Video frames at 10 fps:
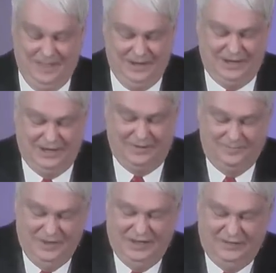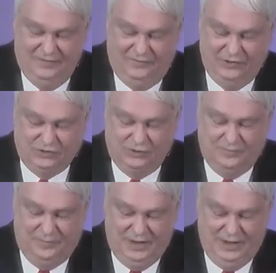Uh, in the future.
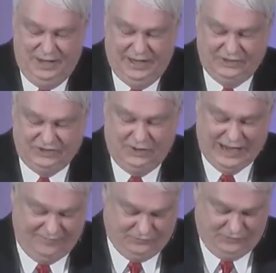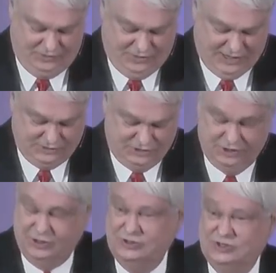And so after the thousand
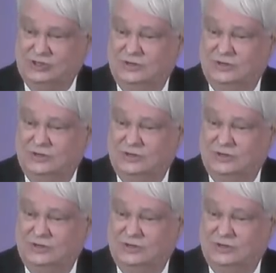years,